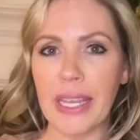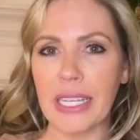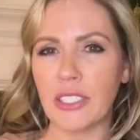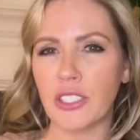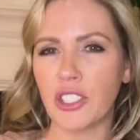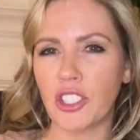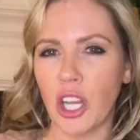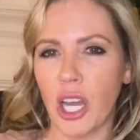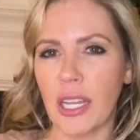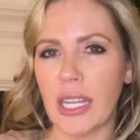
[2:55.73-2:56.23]

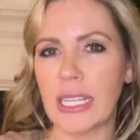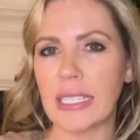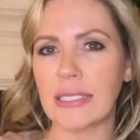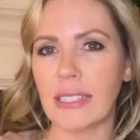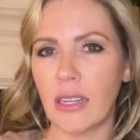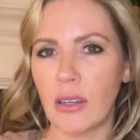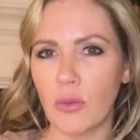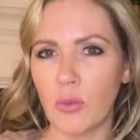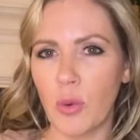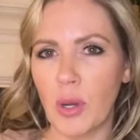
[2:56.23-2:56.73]
and jotting
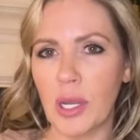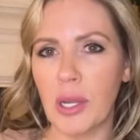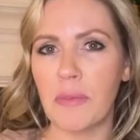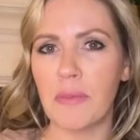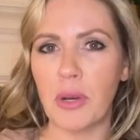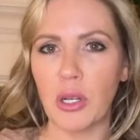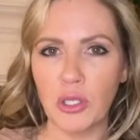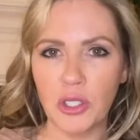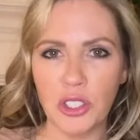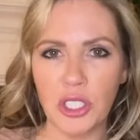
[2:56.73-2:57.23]
down what
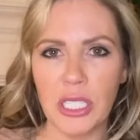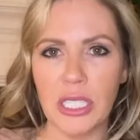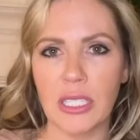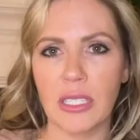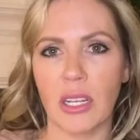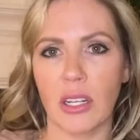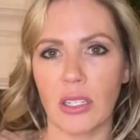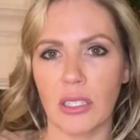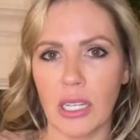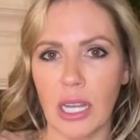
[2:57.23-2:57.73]

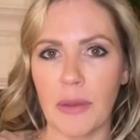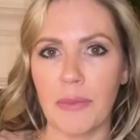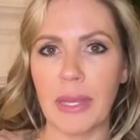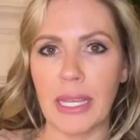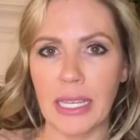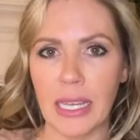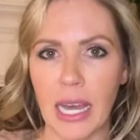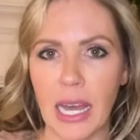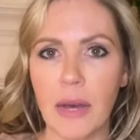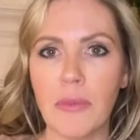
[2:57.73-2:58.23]
emotions are
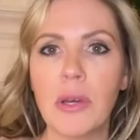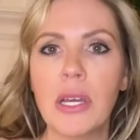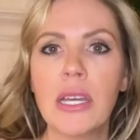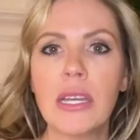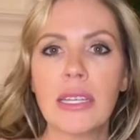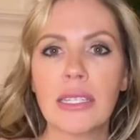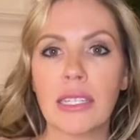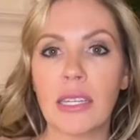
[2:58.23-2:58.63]
coming up